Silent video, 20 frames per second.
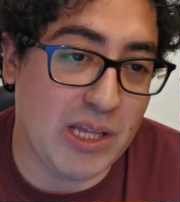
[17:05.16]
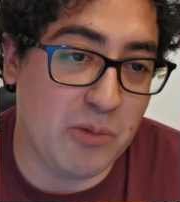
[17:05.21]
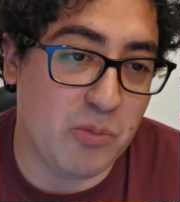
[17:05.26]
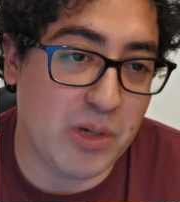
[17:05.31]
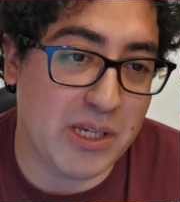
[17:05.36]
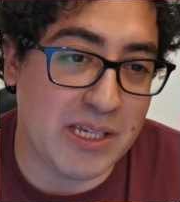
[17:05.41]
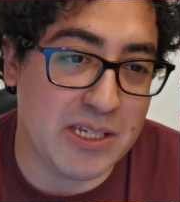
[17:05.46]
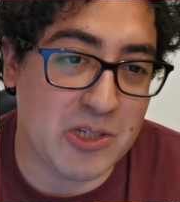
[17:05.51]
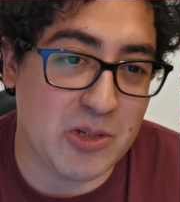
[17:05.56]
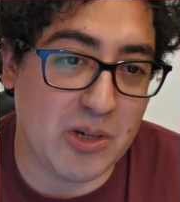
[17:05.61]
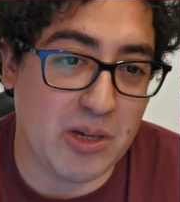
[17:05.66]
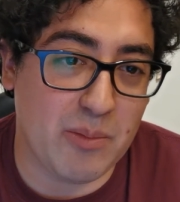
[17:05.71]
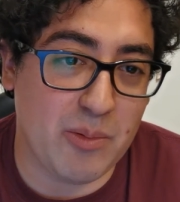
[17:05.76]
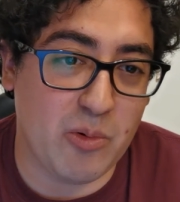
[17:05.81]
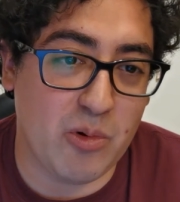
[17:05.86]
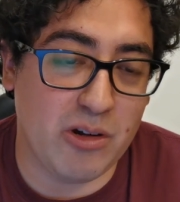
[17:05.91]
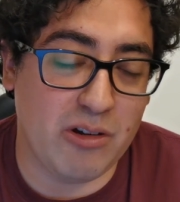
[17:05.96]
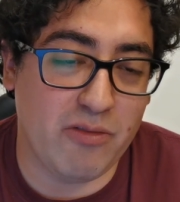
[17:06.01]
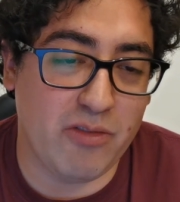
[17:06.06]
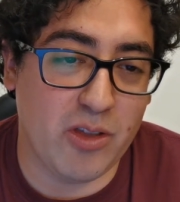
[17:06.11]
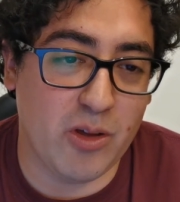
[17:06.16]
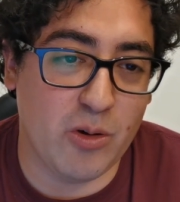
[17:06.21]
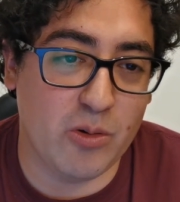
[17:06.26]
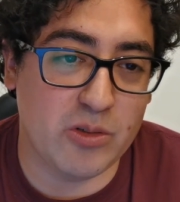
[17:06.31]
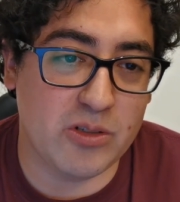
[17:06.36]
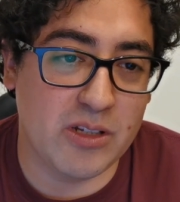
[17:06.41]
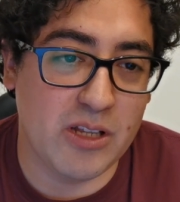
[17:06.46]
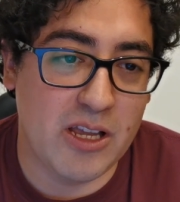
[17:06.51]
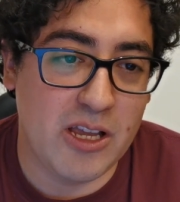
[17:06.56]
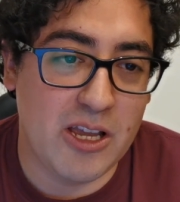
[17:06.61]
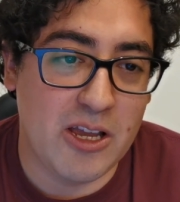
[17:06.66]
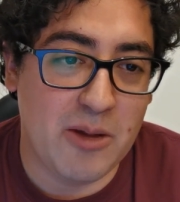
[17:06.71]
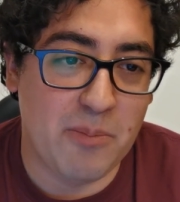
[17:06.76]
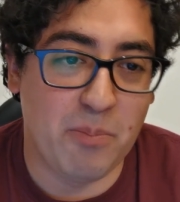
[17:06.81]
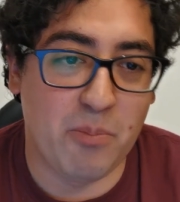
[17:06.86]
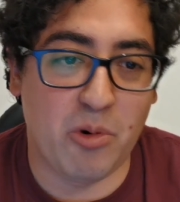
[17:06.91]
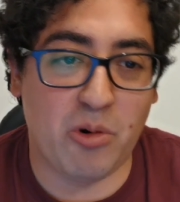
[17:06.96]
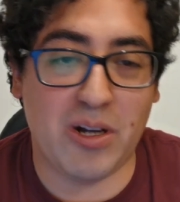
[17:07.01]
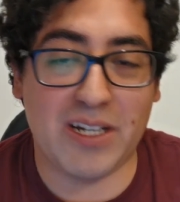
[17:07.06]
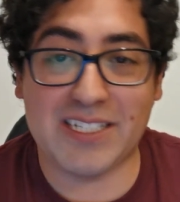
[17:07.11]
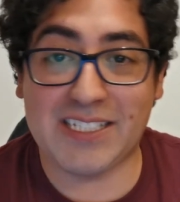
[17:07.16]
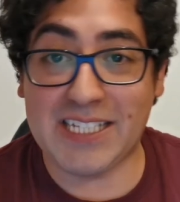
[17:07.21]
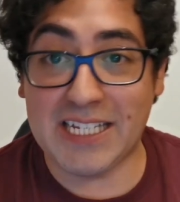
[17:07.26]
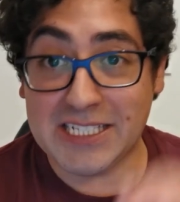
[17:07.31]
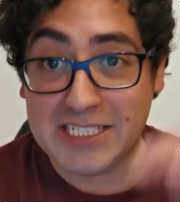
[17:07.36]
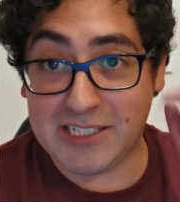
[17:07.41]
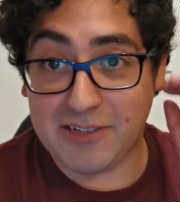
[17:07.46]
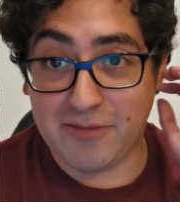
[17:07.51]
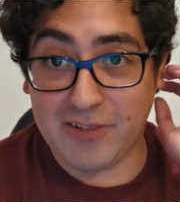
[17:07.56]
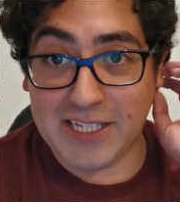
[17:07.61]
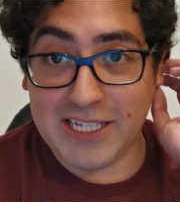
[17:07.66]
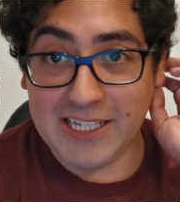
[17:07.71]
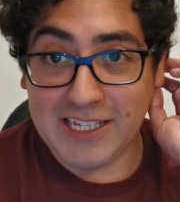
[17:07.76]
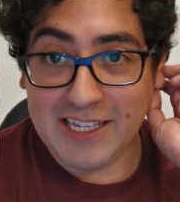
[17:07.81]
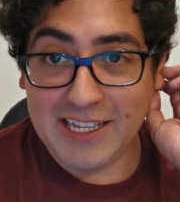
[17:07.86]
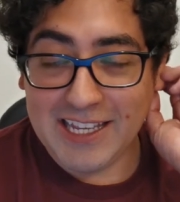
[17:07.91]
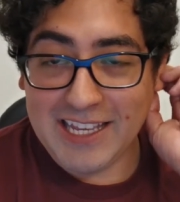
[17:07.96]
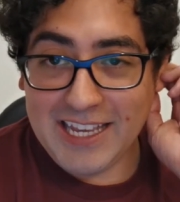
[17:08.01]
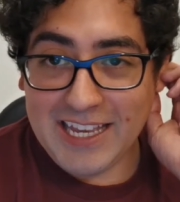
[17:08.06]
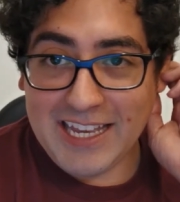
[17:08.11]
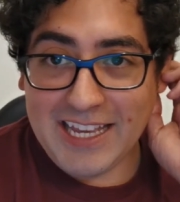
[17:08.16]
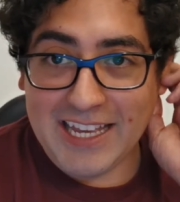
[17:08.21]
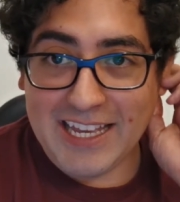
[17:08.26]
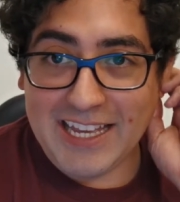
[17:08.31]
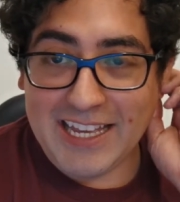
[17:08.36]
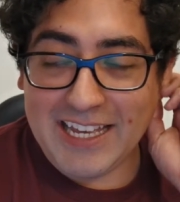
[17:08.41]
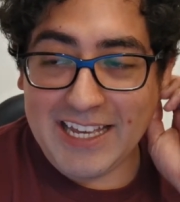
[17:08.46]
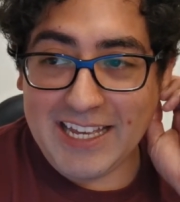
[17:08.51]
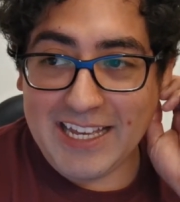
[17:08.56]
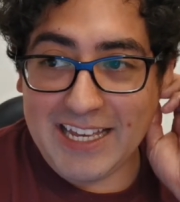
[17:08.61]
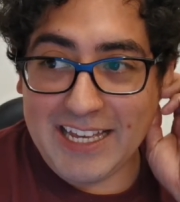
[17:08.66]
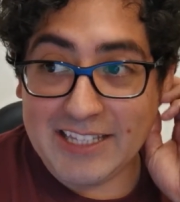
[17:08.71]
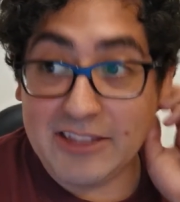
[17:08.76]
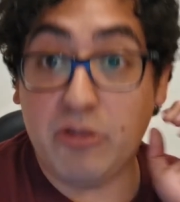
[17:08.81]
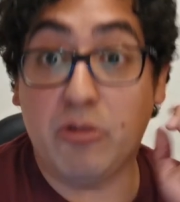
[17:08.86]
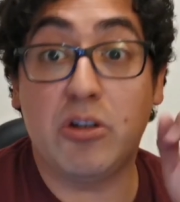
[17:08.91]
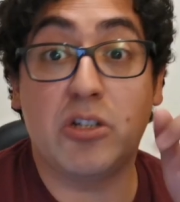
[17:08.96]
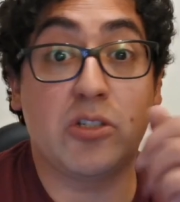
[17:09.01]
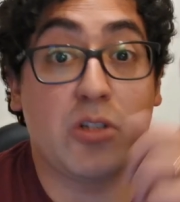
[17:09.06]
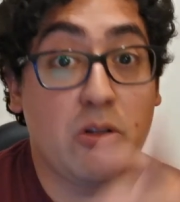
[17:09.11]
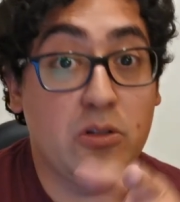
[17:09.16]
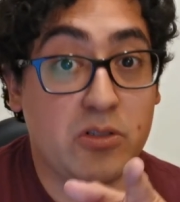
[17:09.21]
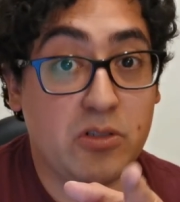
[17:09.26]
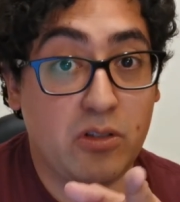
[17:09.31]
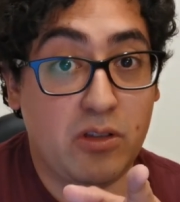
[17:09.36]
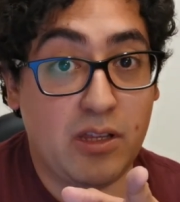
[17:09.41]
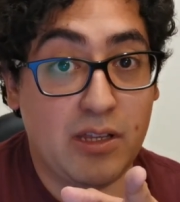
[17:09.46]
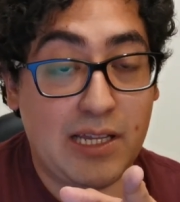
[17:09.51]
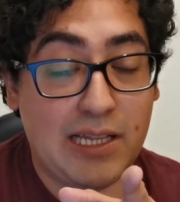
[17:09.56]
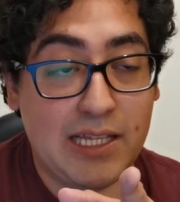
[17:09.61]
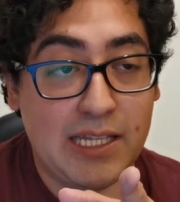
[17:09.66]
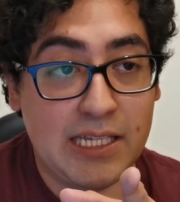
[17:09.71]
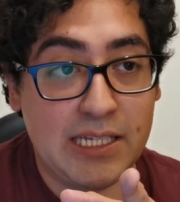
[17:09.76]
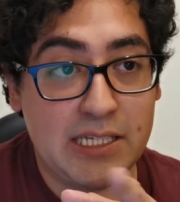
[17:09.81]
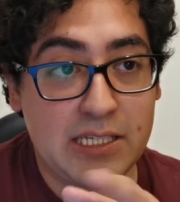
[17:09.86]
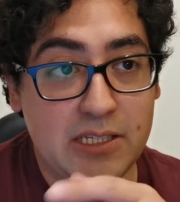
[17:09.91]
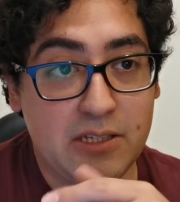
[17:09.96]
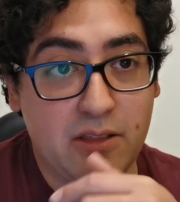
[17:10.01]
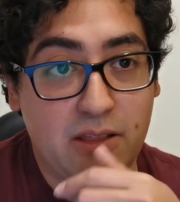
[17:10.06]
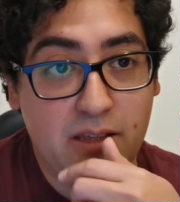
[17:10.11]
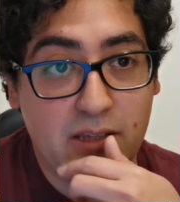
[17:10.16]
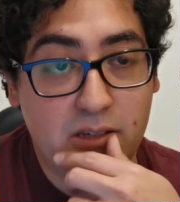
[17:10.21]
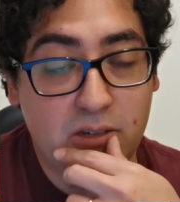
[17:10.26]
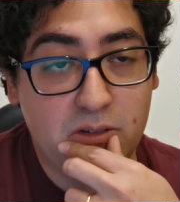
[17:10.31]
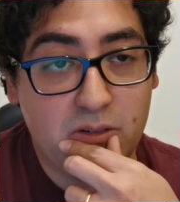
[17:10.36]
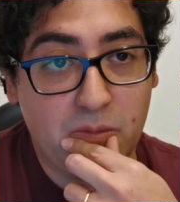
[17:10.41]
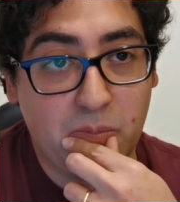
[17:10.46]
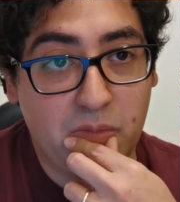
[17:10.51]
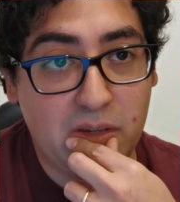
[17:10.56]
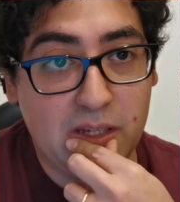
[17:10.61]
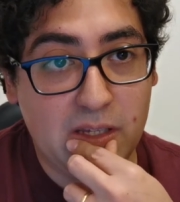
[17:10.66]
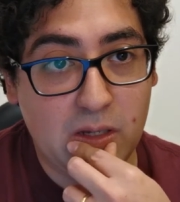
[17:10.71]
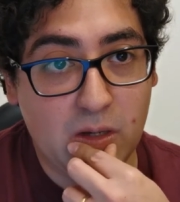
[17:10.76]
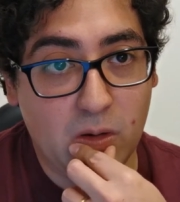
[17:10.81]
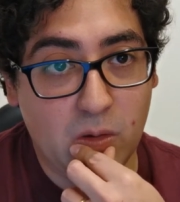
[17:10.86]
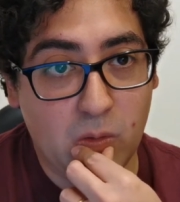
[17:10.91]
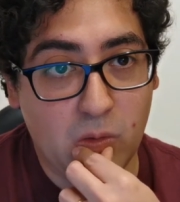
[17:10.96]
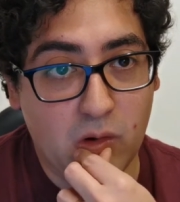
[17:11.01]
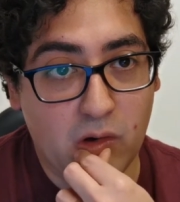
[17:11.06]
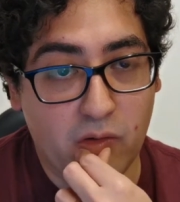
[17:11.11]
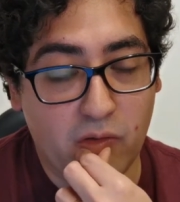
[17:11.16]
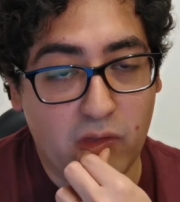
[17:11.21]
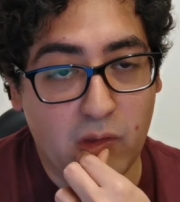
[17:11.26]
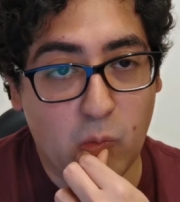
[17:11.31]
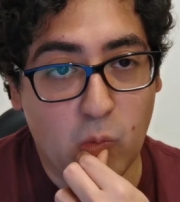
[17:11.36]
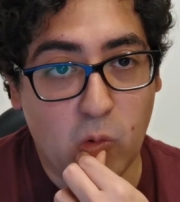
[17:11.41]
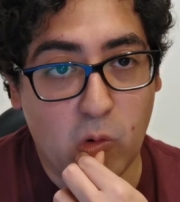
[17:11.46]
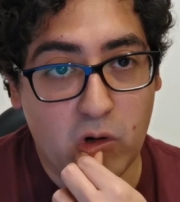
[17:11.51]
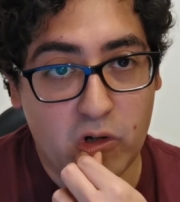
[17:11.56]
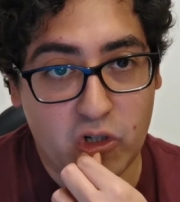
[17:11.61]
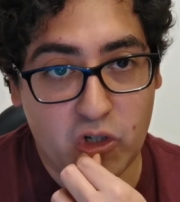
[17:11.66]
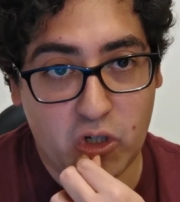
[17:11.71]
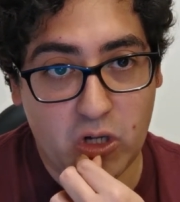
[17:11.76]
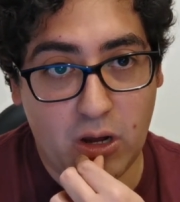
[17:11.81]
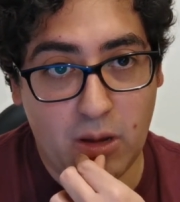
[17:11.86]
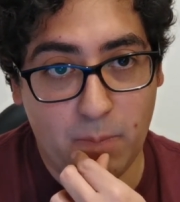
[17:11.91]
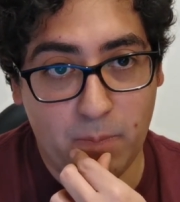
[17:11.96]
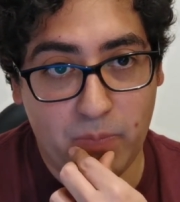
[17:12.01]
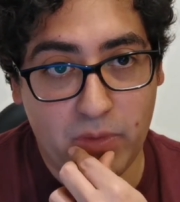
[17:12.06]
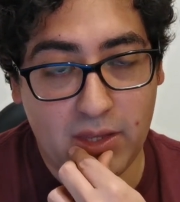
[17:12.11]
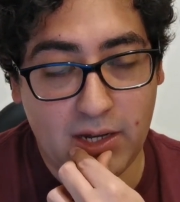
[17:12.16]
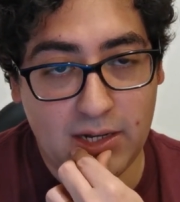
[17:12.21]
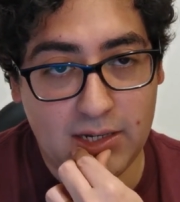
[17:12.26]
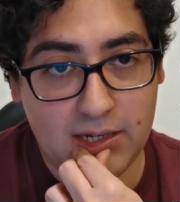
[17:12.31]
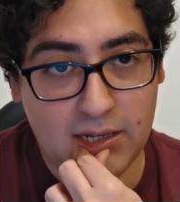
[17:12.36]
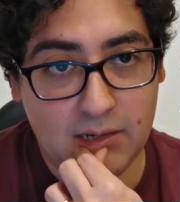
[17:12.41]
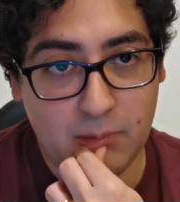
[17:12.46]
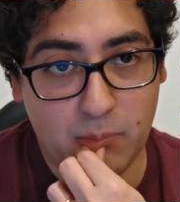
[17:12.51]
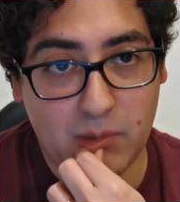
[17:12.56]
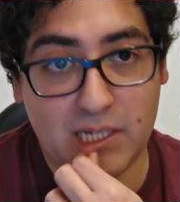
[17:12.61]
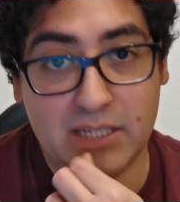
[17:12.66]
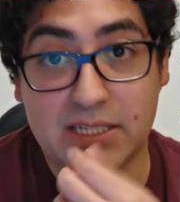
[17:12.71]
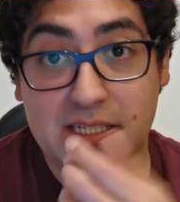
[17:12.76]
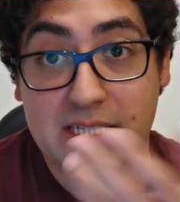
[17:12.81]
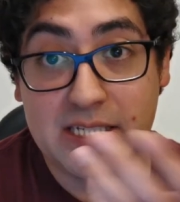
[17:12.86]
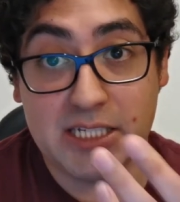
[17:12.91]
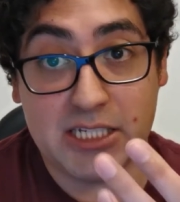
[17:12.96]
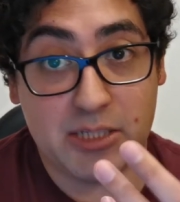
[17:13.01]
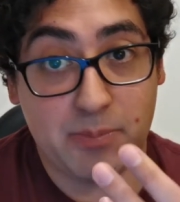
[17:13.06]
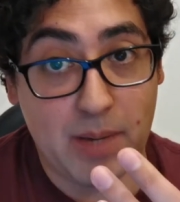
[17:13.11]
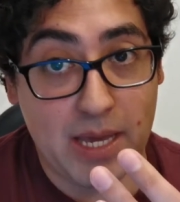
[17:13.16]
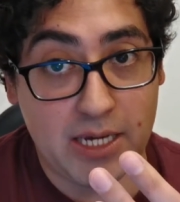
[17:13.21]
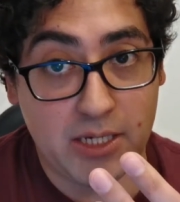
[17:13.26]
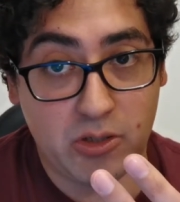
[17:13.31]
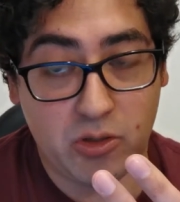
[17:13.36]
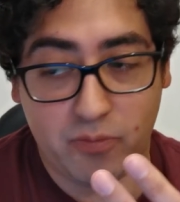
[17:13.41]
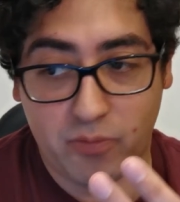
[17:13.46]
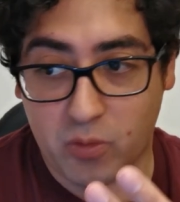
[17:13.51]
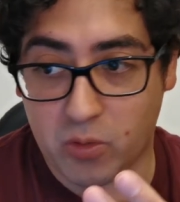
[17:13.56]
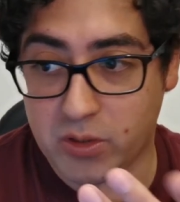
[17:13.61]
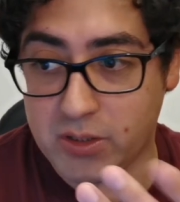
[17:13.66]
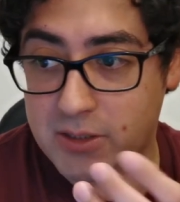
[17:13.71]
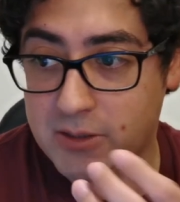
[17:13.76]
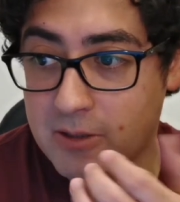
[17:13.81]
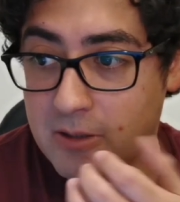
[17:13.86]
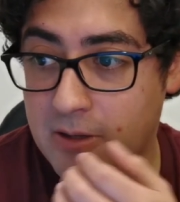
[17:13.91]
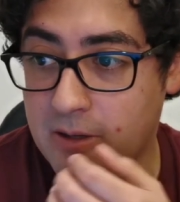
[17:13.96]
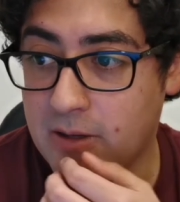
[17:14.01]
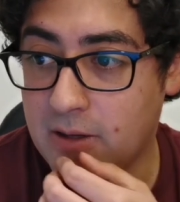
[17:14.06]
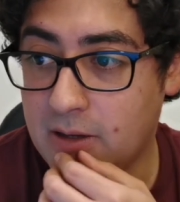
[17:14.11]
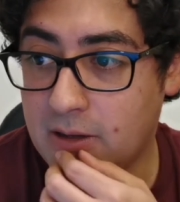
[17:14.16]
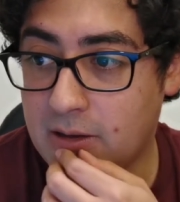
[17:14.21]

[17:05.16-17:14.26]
well, and we can talk about one of those more extensively. Uh, there is also the link to the YouTube video of the workshop that I did, but it's in Spanish, of course.